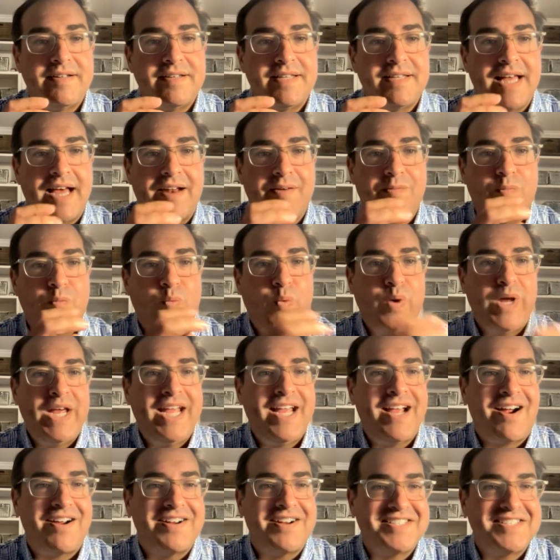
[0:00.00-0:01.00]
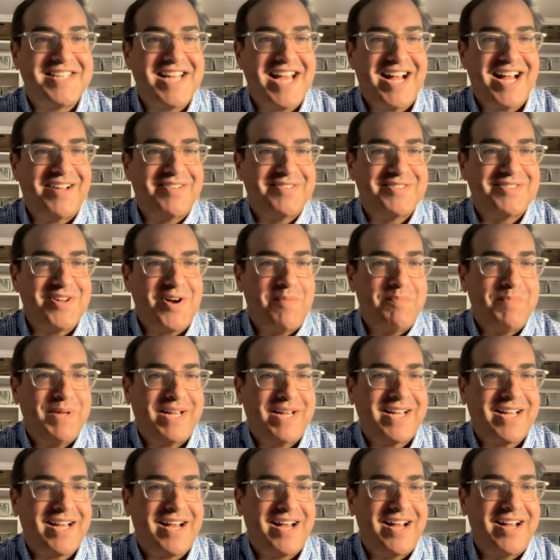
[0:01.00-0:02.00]
that we ourselves don't
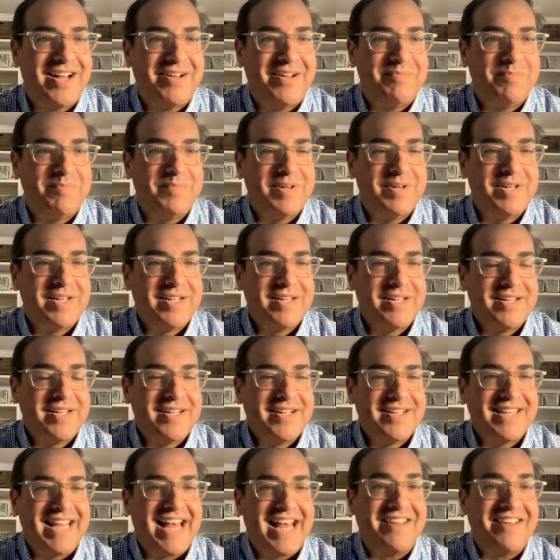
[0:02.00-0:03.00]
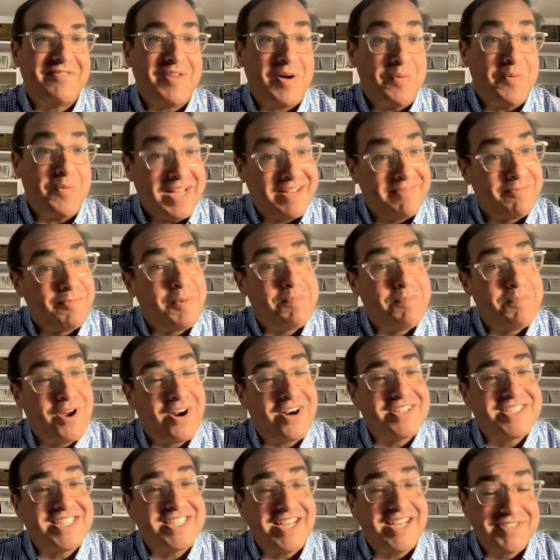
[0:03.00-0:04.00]
become that that we we
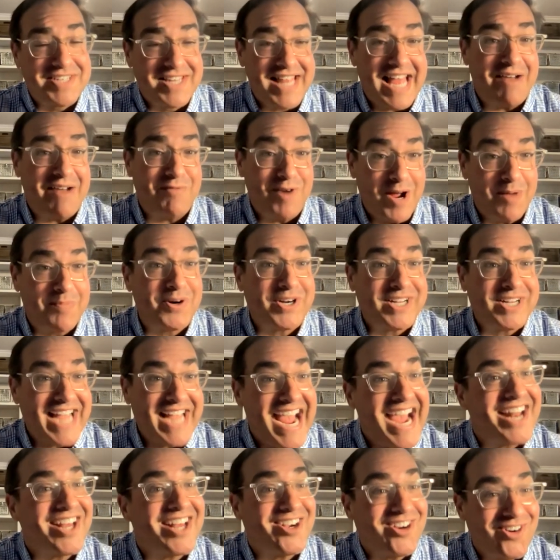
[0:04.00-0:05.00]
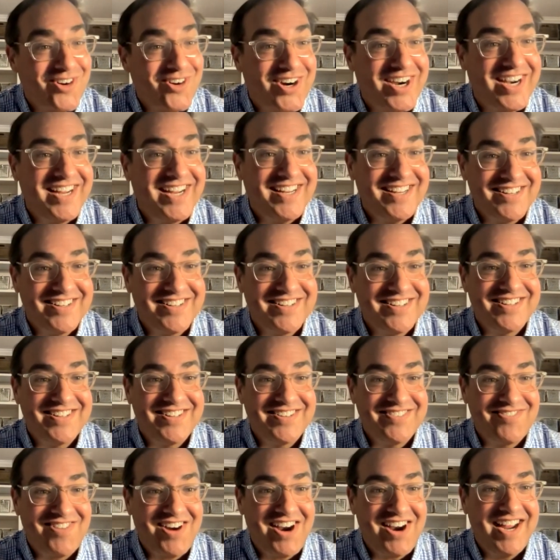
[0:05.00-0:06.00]
put ourselves in that rubber category,
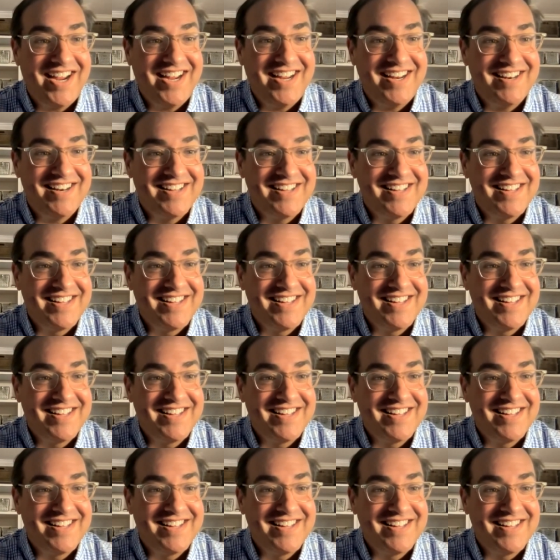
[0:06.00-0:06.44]
right?